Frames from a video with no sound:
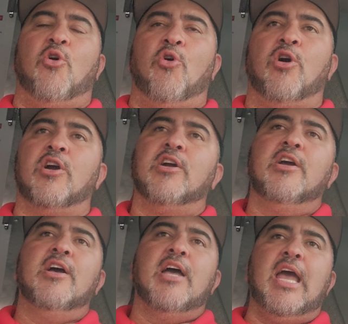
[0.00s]
or
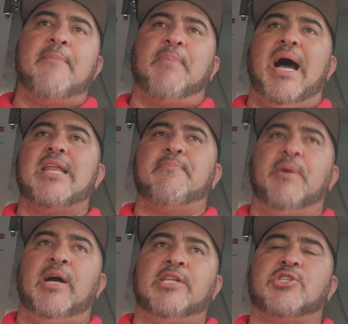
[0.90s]
a body
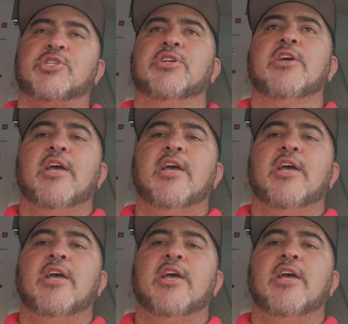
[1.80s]
punch.